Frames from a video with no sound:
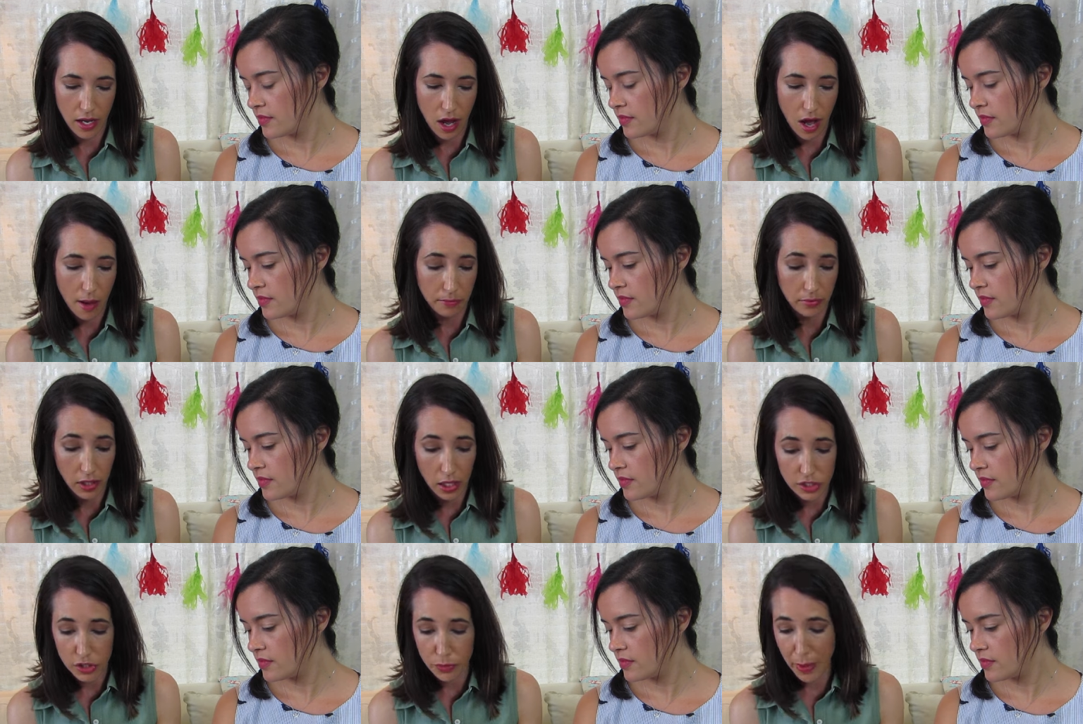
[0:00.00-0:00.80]
Speaker 1: Um,
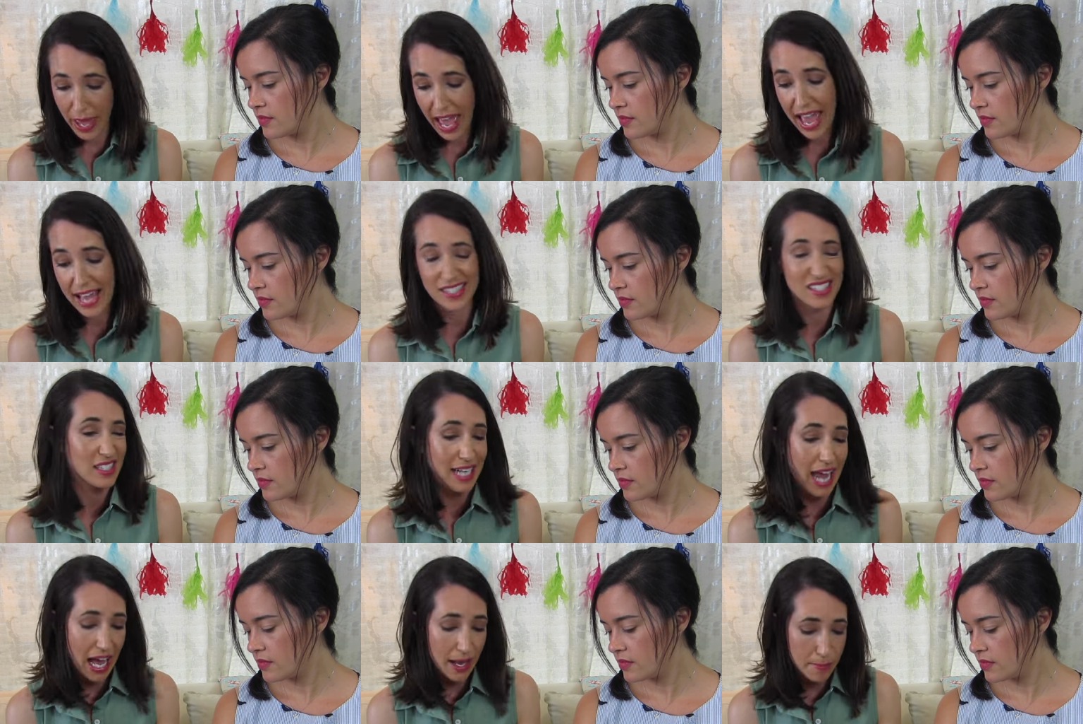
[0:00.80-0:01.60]
lunch bags,
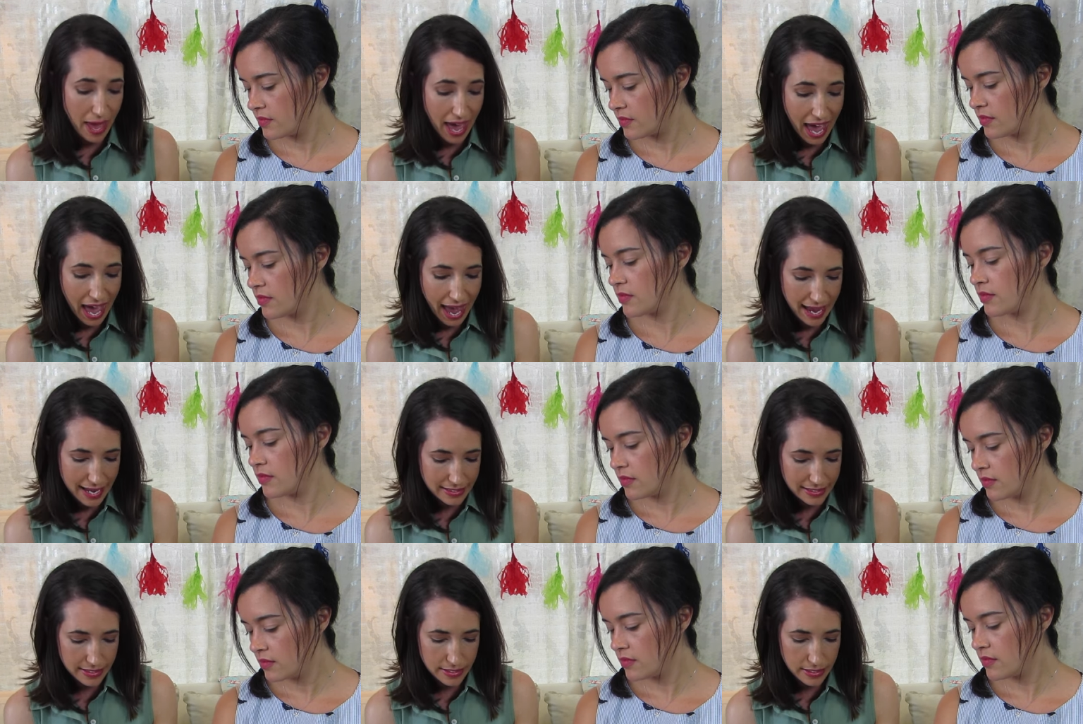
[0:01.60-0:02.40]
snack
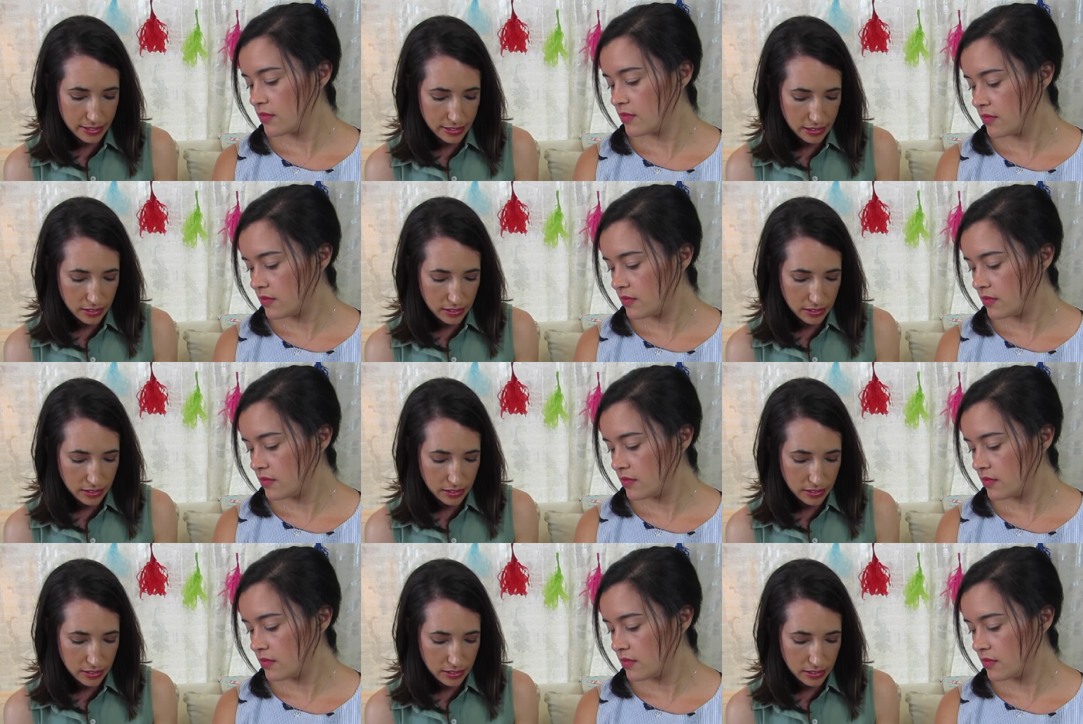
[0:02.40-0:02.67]
bags,